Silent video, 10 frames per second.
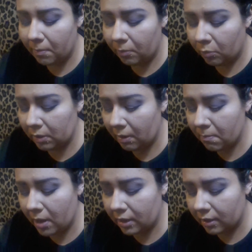of my
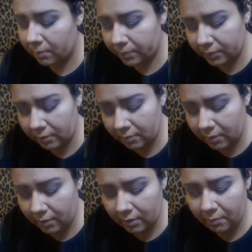makeup
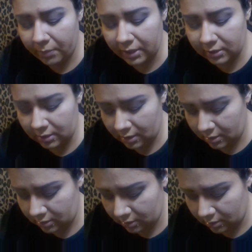
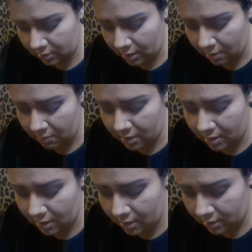besties sent me
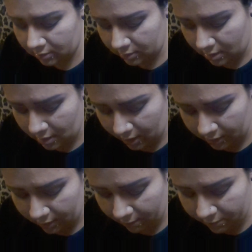these and I
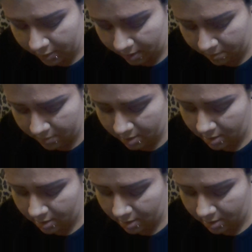love them.